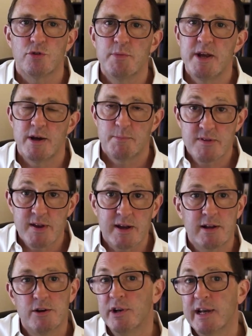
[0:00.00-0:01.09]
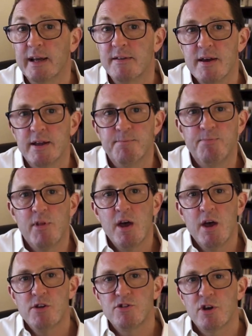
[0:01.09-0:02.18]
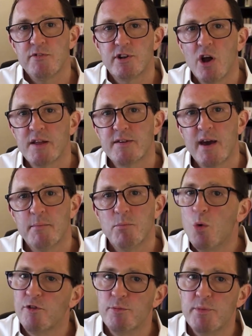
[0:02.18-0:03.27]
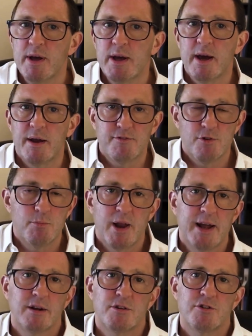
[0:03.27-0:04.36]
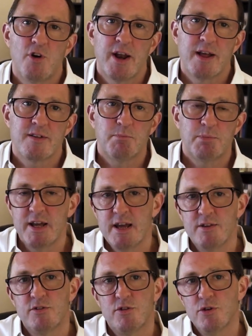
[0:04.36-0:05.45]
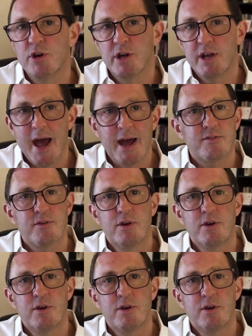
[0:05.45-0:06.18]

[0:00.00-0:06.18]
media, particularly on LinkedIn. So if you'd like to get more from me and from Plain English Finance, please do connect.